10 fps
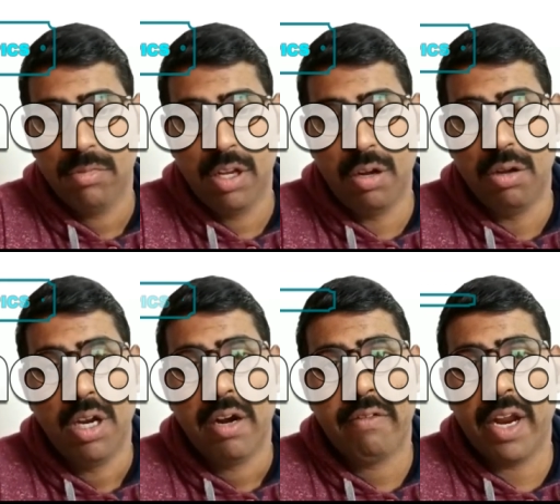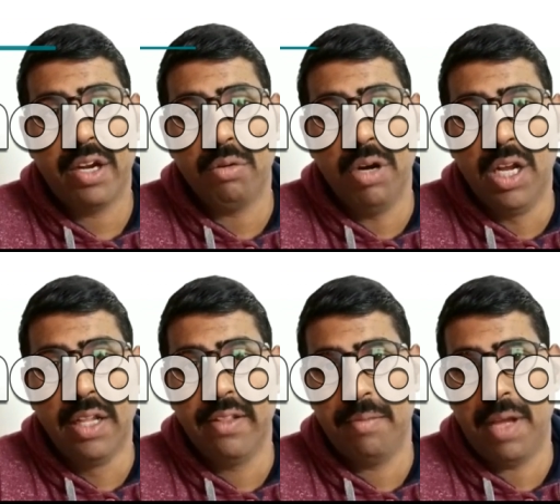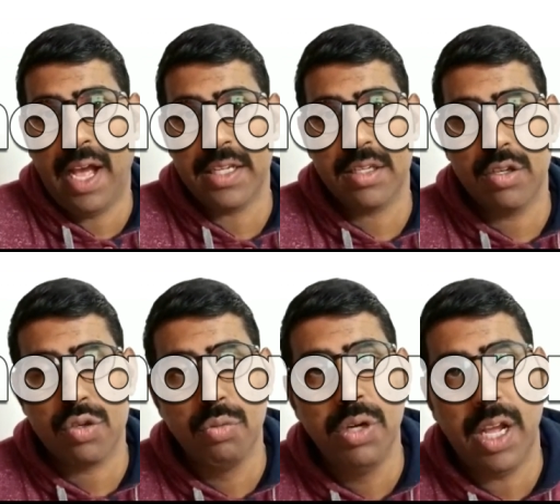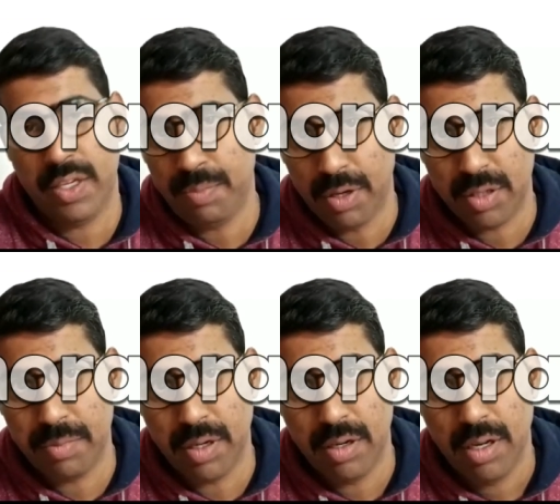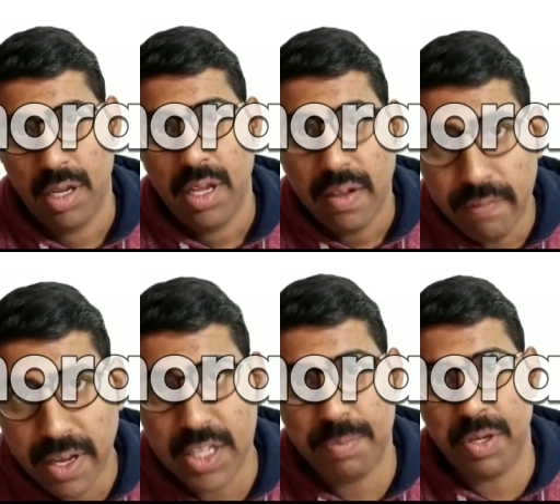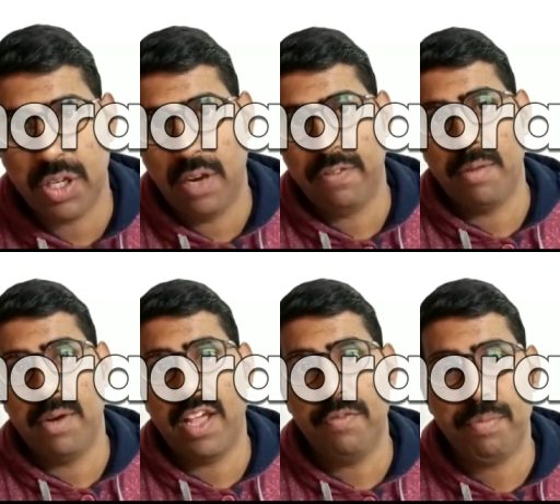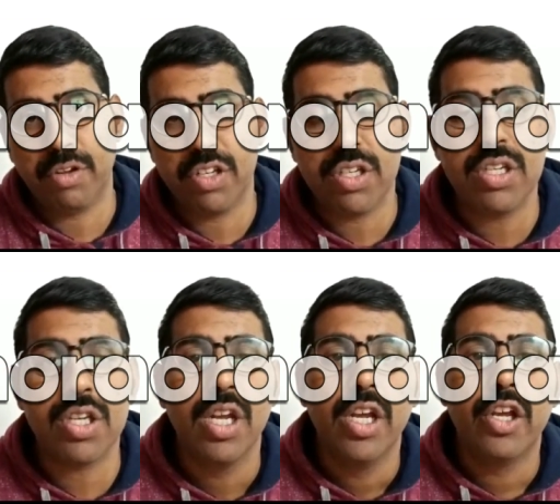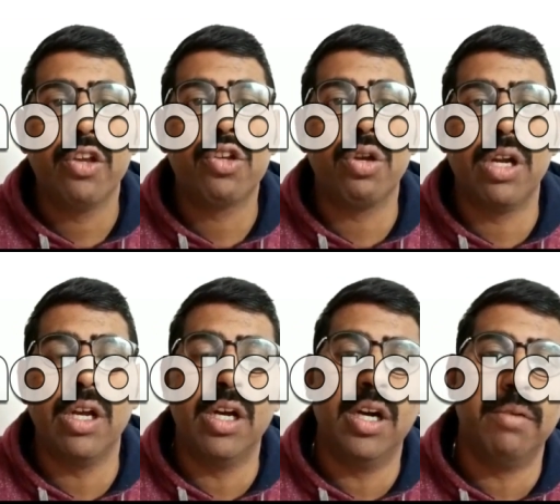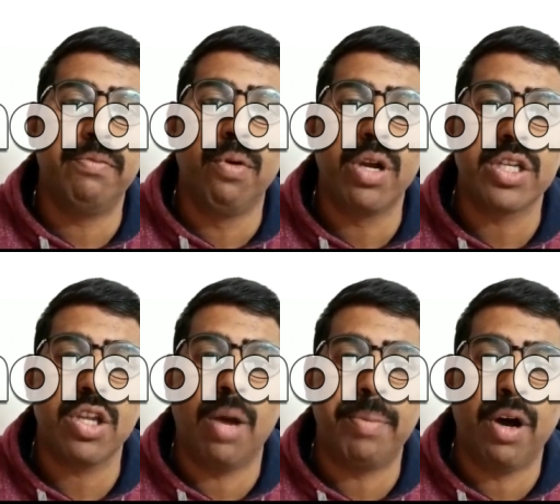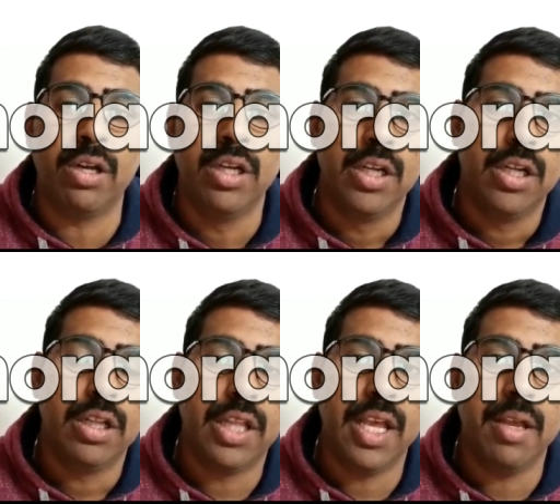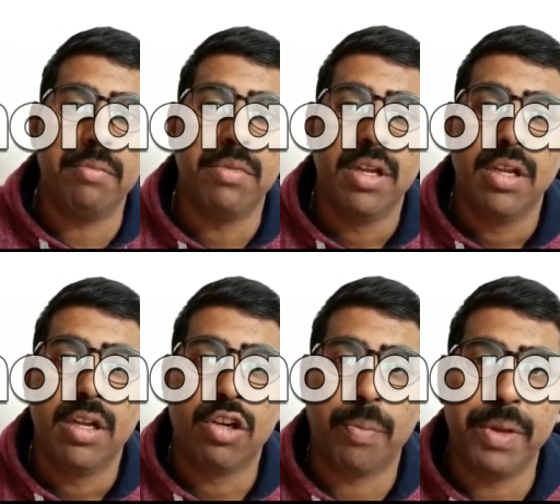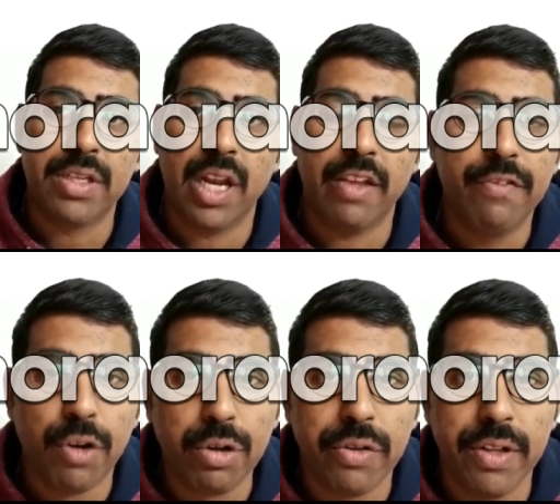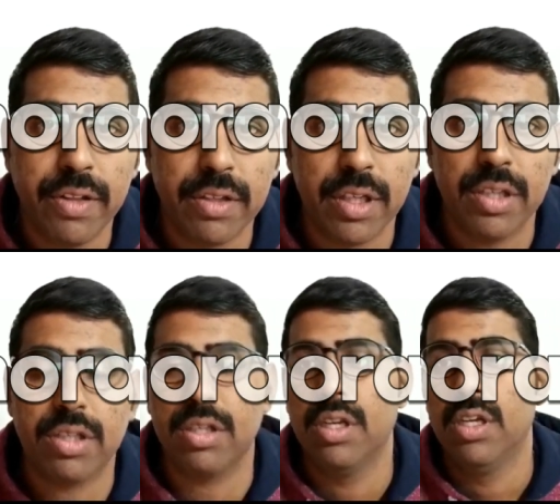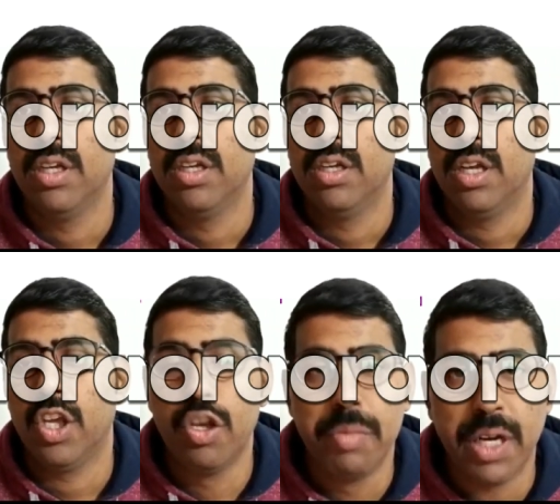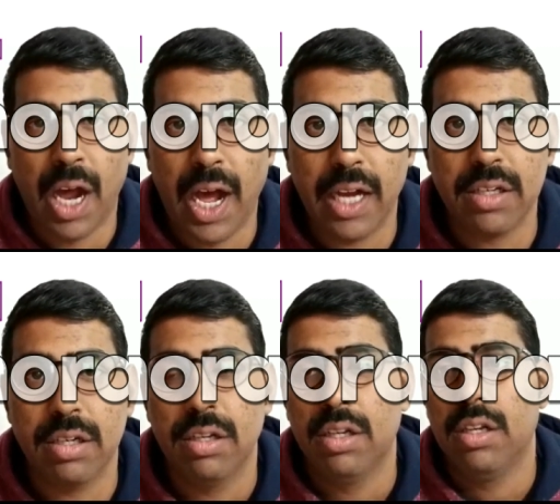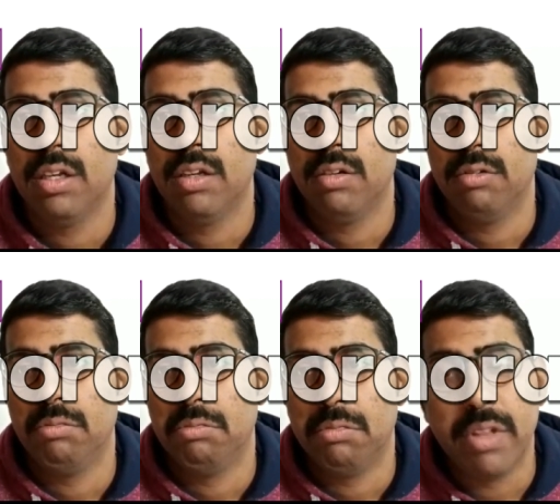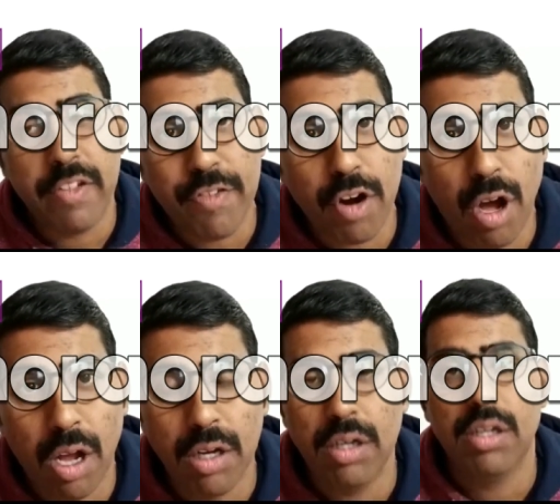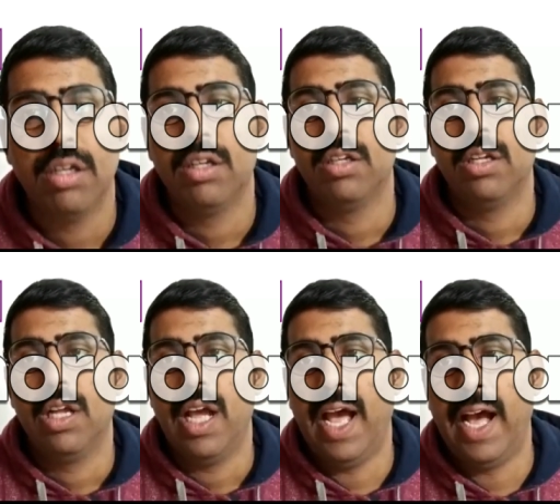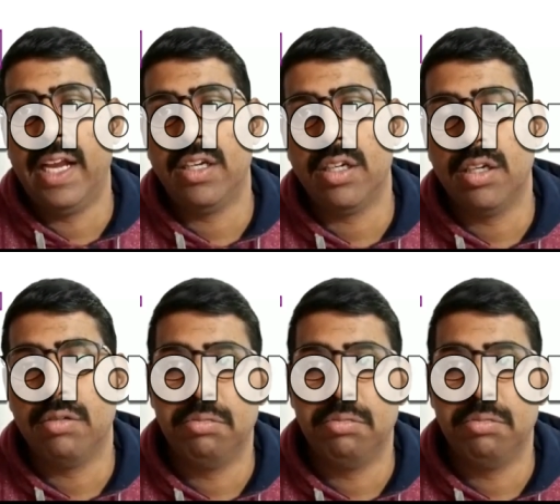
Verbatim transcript: you know try to learn them as soon as possible very specially from life processes you should uh, focus upon the topics like photosynthesis human heart nephron and uh,